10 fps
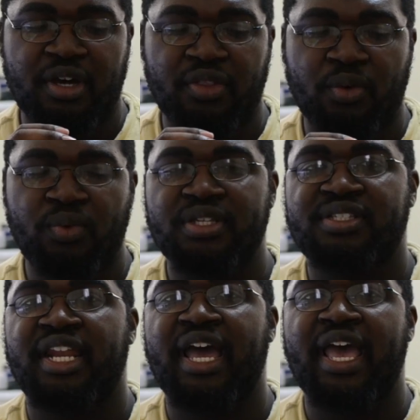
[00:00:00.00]
all the real
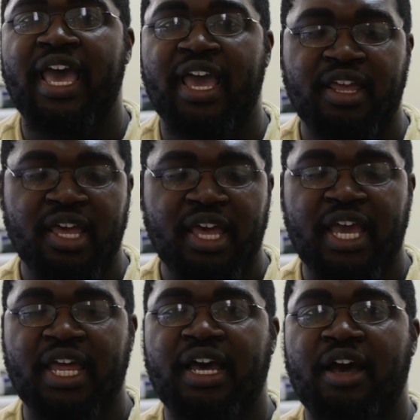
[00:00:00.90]
estate I had
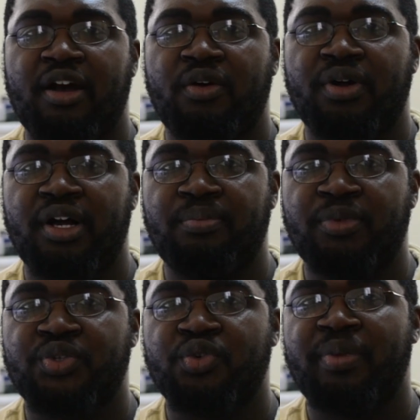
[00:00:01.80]
and how
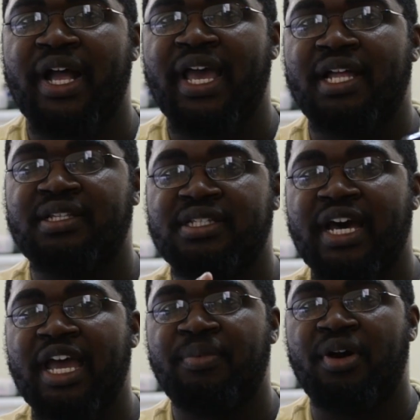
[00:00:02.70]
much room I had to
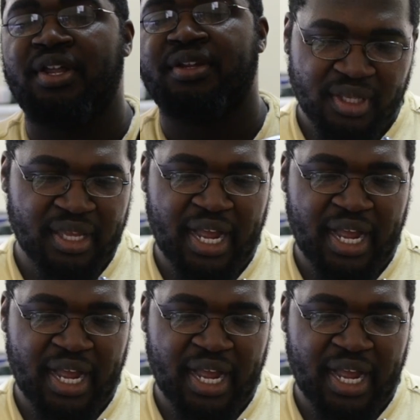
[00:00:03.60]
type on it.